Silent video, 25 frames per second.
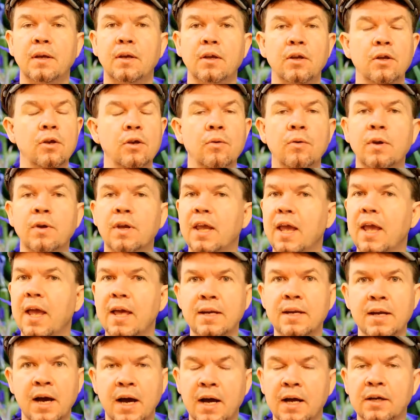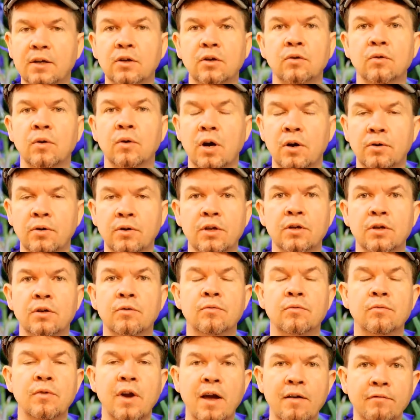You cannot grow your
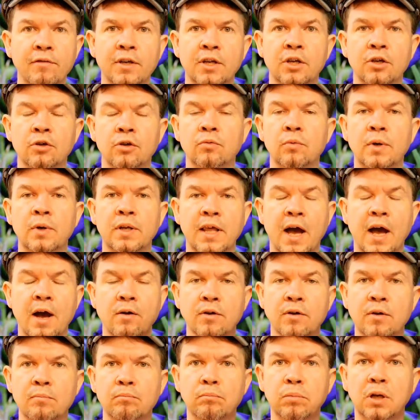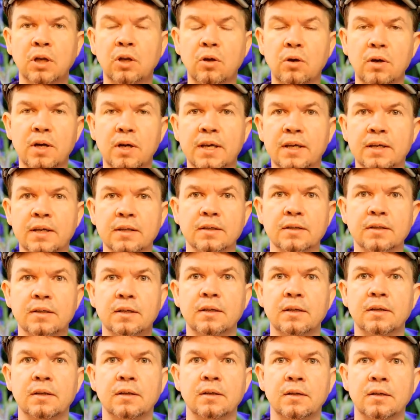revenue without employees.
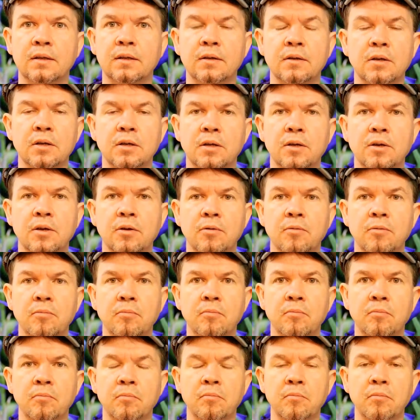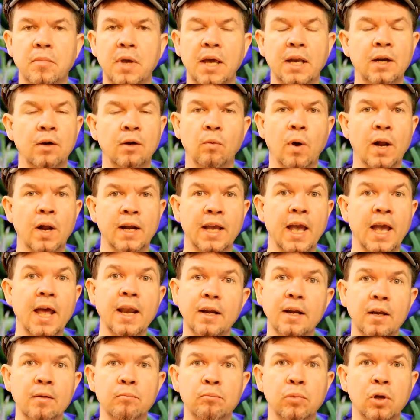He didn't want to get
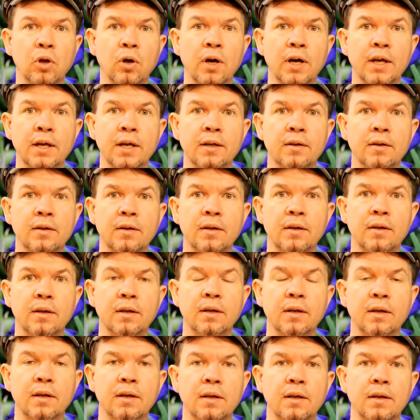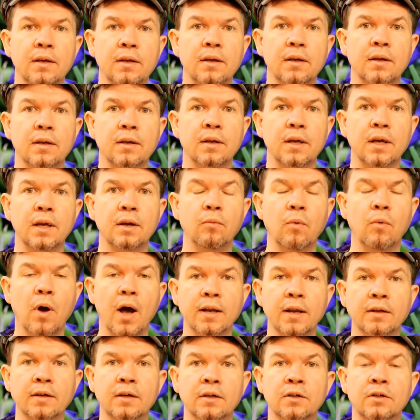an employee. He
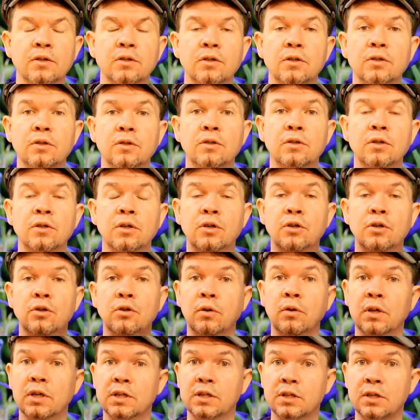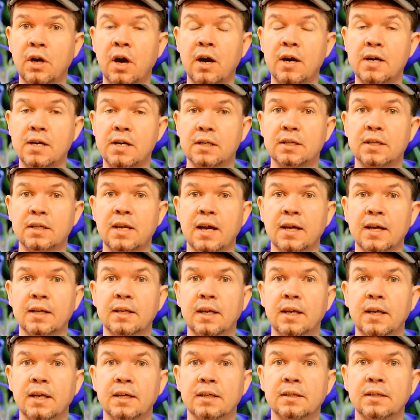wanted to do Lazaris
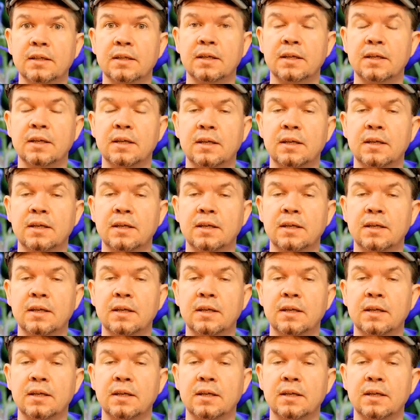techniques